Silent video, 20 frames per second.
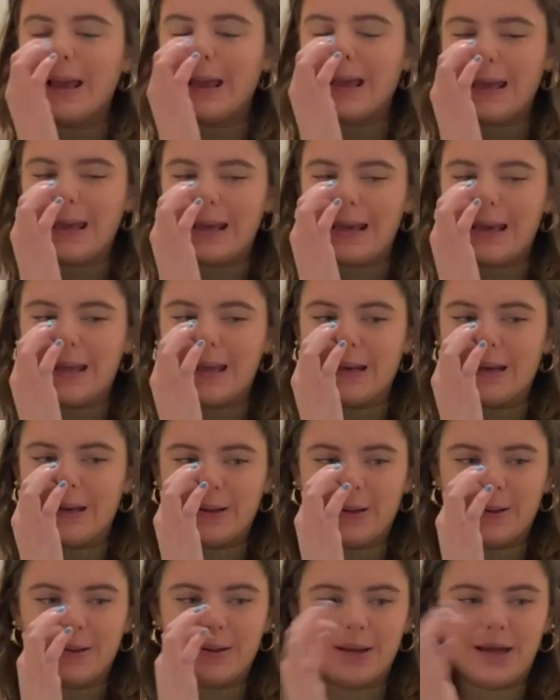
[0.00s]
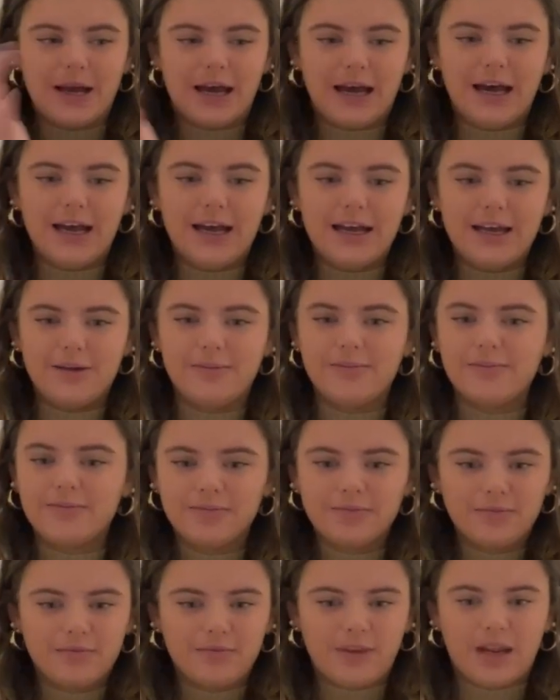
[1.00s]
And I
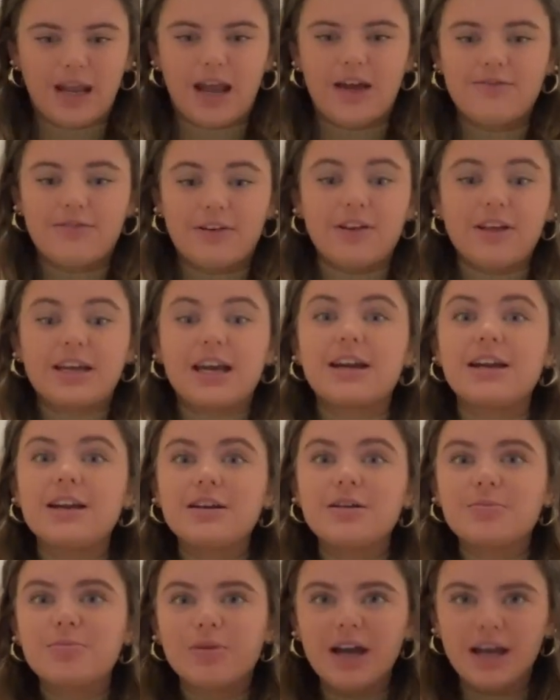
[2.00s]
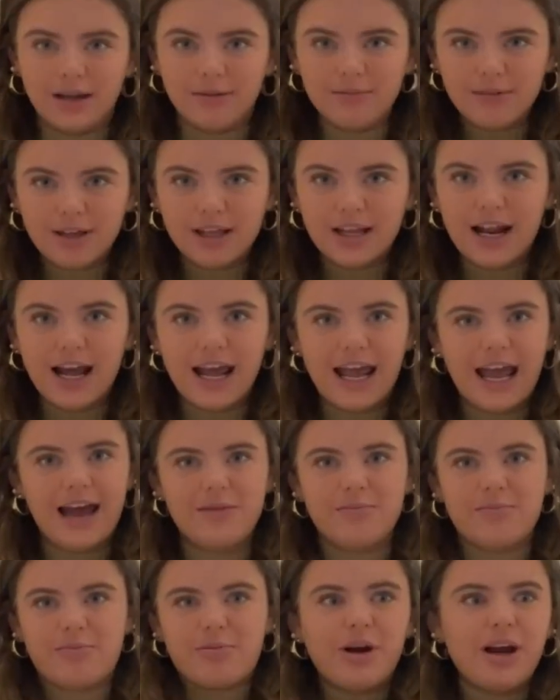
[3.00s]
I felt like I needed to pray. And I
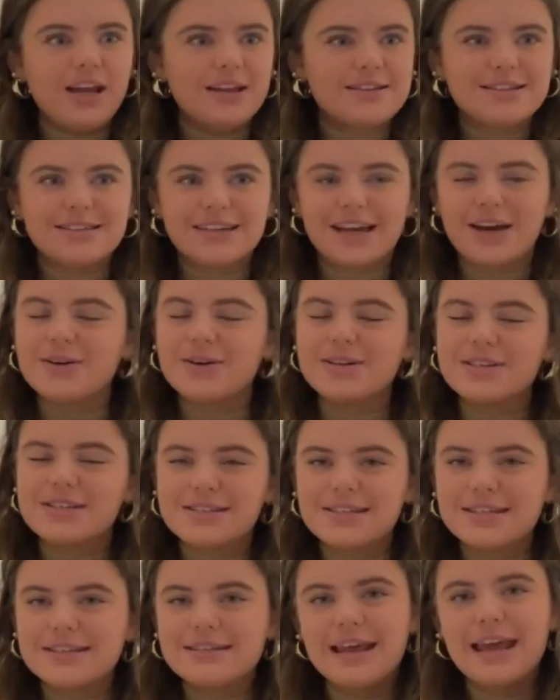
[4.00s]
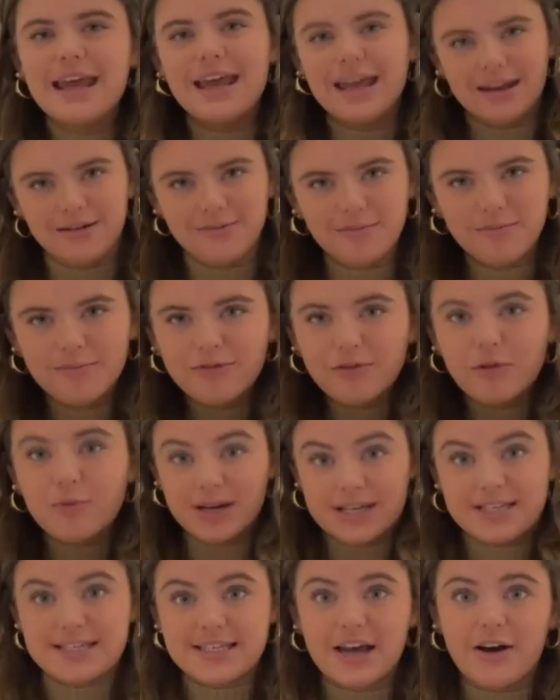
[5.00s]
hadn't prayed since I was 10 for
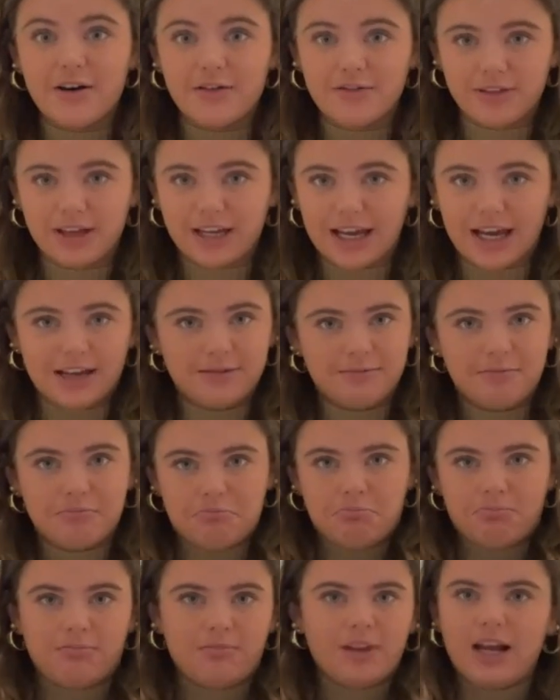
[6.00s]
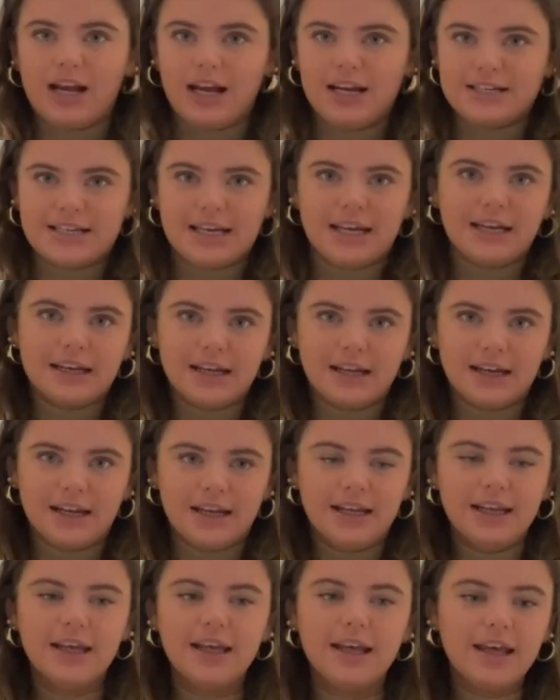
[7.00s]
myself. Like I just hadn't done
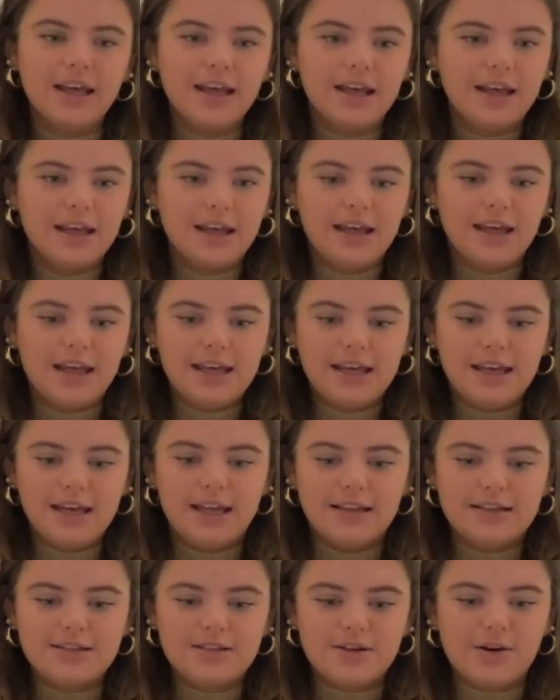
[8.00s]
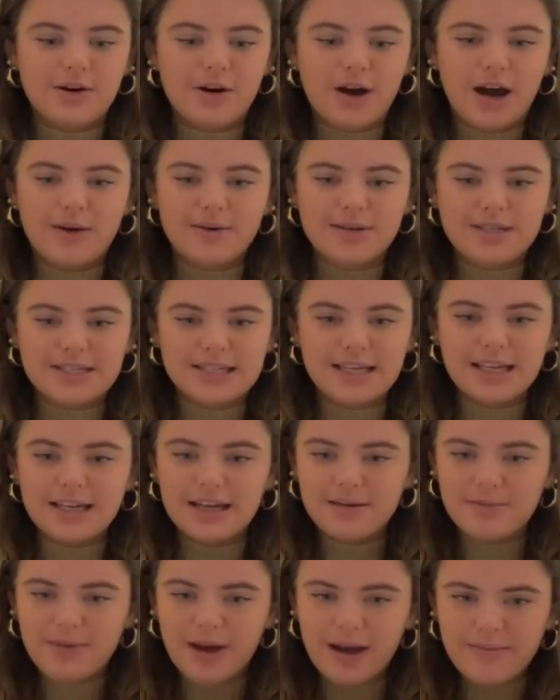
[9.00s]
it. And so I was sitting in
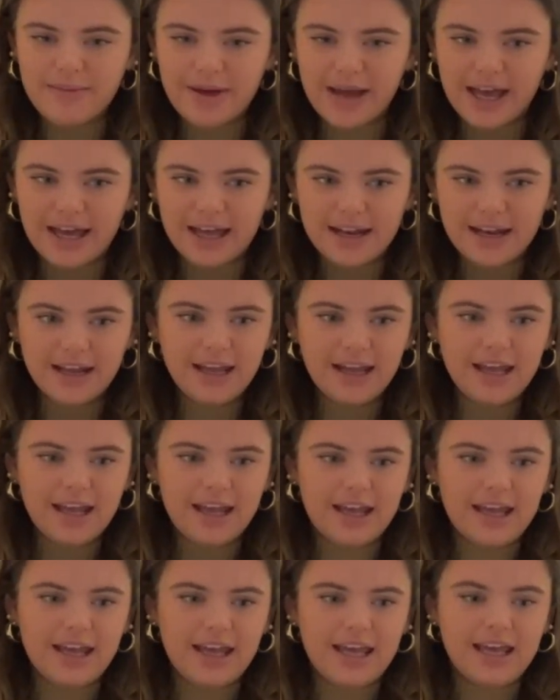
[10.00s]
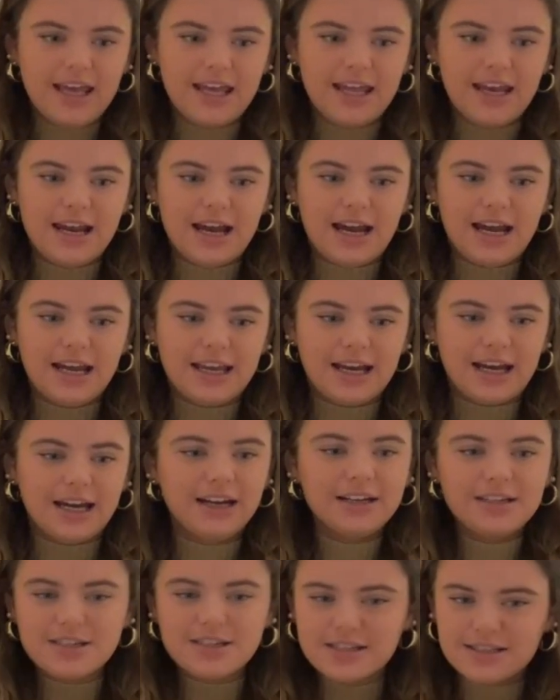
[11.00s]
my bed, and I kind of
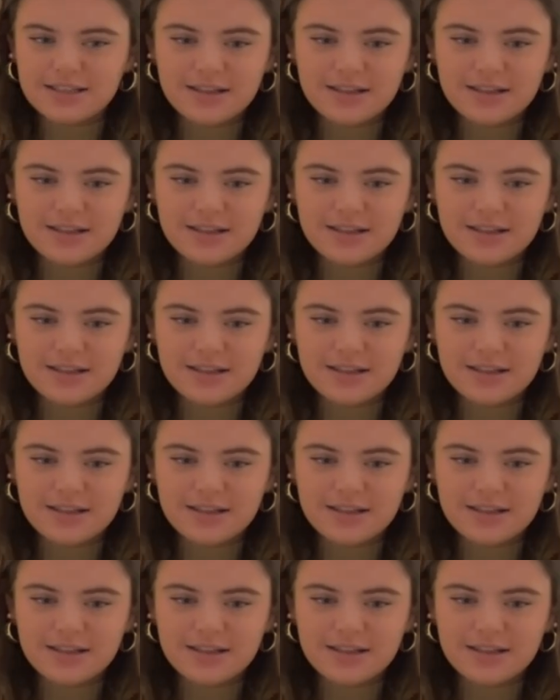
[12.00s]
just